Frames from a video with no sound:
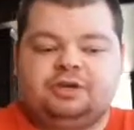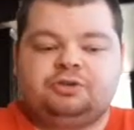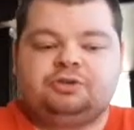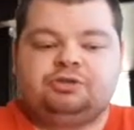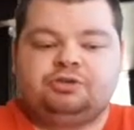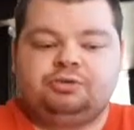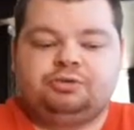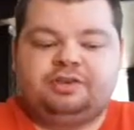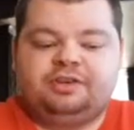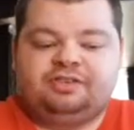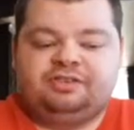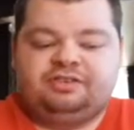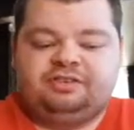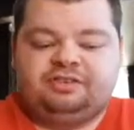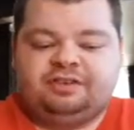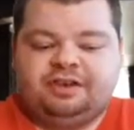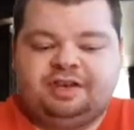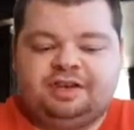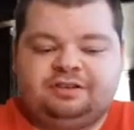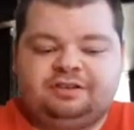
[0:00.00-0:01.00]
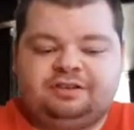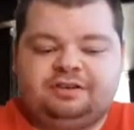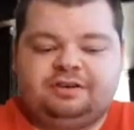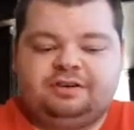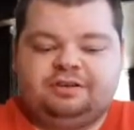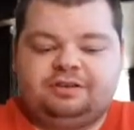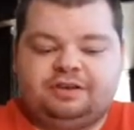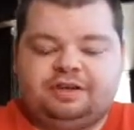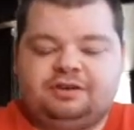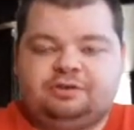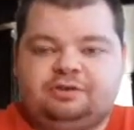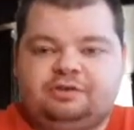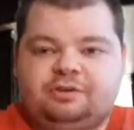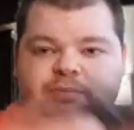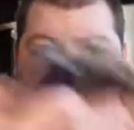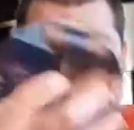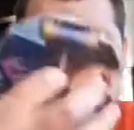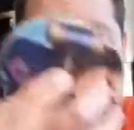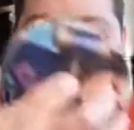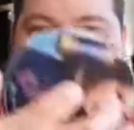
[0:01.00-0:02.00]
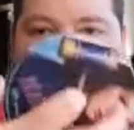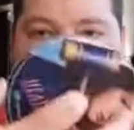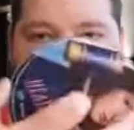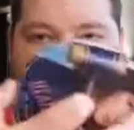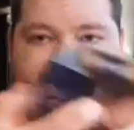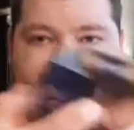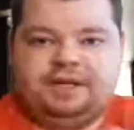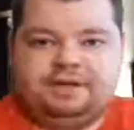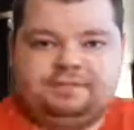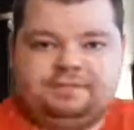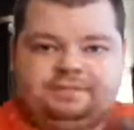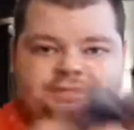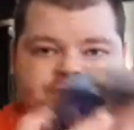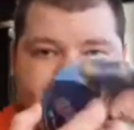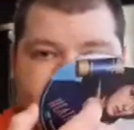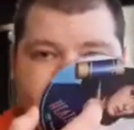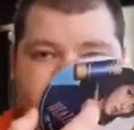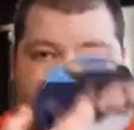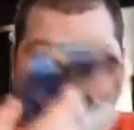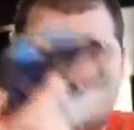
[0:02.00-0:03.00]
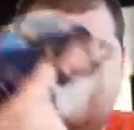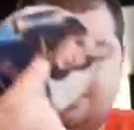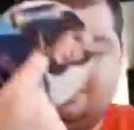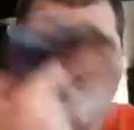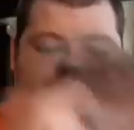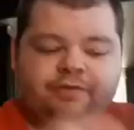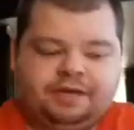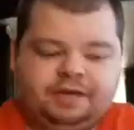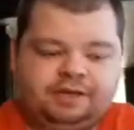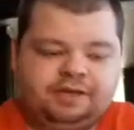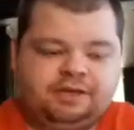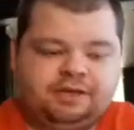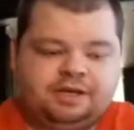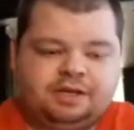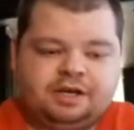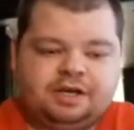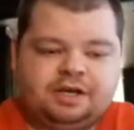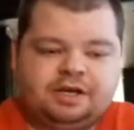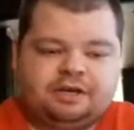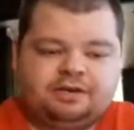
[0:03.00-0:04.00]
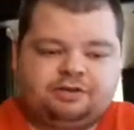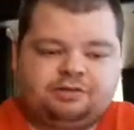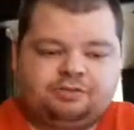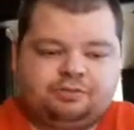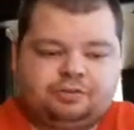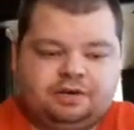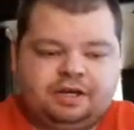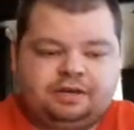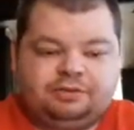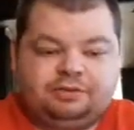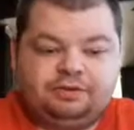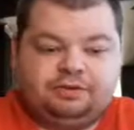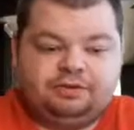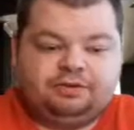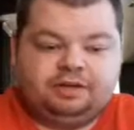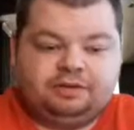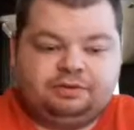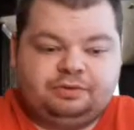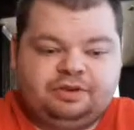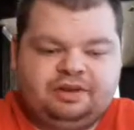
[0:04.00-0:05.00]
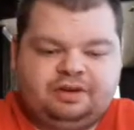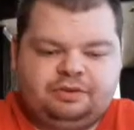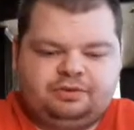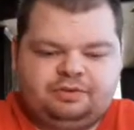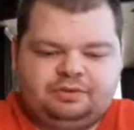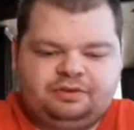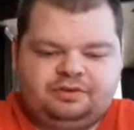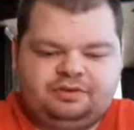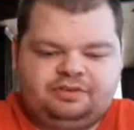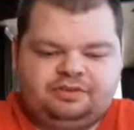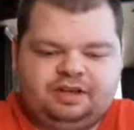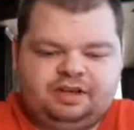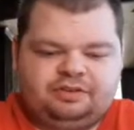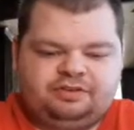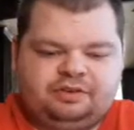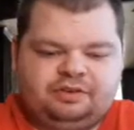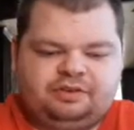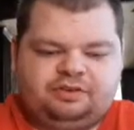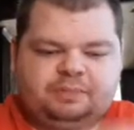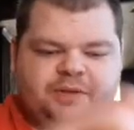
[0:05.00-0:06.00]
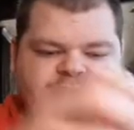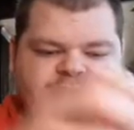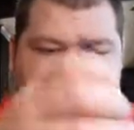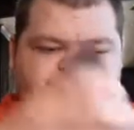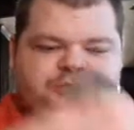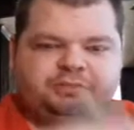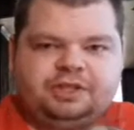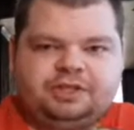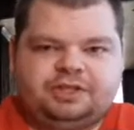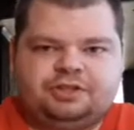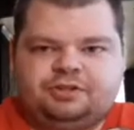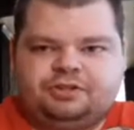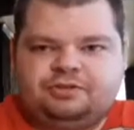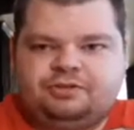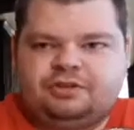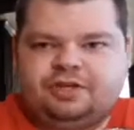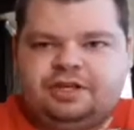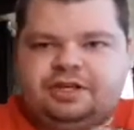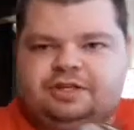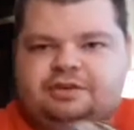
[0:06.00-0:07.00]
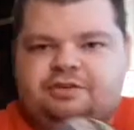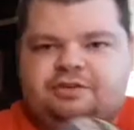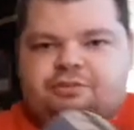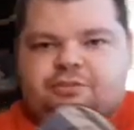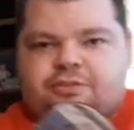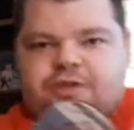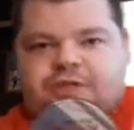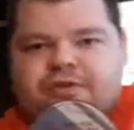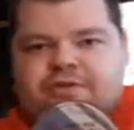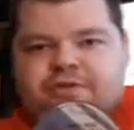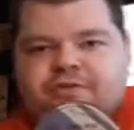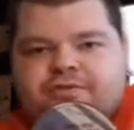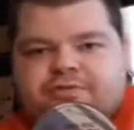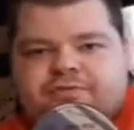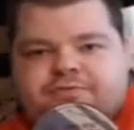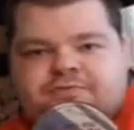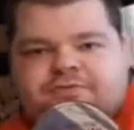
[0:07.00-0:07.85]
2-disc set. Like here's the Blu-ray movie. The other disc has like special features on it as well.